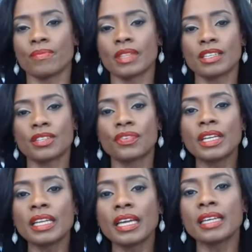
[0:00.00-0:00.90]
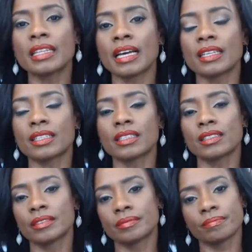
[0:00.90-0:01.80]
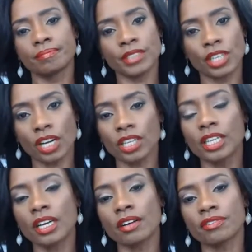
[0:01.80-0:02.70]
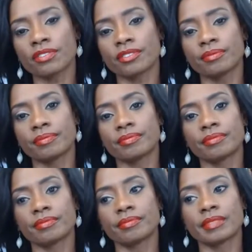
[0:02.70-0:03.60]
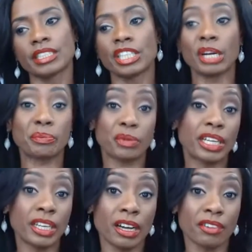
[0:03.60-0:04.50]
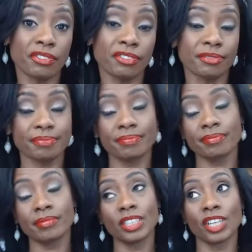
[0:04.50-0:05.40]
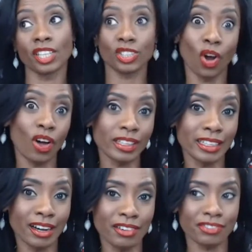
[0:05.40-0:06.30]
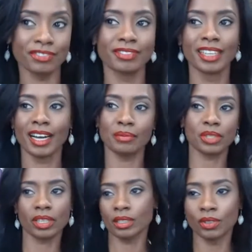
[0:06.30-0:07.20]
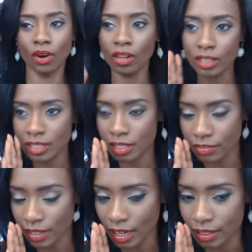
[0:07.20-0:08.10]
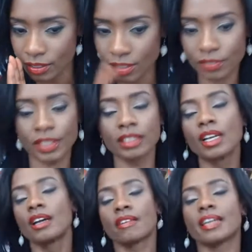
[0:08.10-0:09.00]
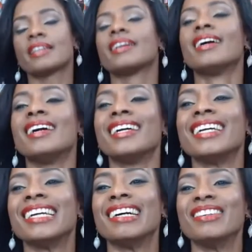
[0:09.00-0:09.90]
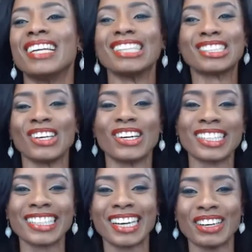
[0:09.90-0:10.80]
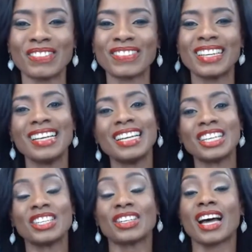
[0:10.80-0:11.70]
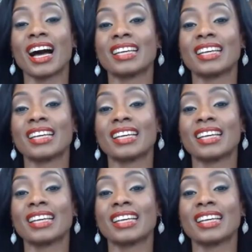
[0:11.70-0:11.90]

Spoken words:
This feeling that you're not good enough, you're not pretty enough, you're not tall enough. I'm telling you all the stuff that I used to feel, right? You're not tall enough. You're